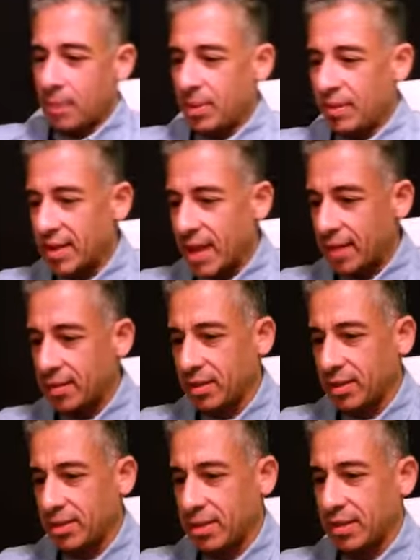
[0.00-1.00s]
I believe, in
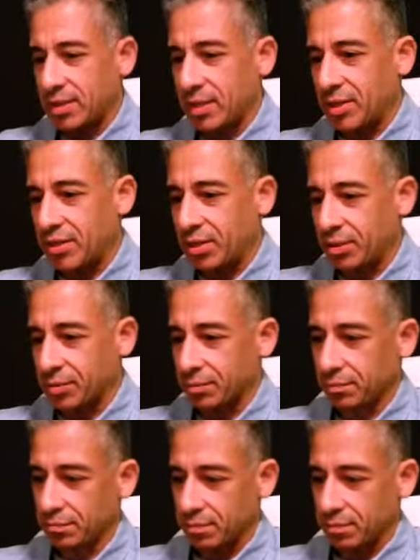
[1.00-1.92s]
1962.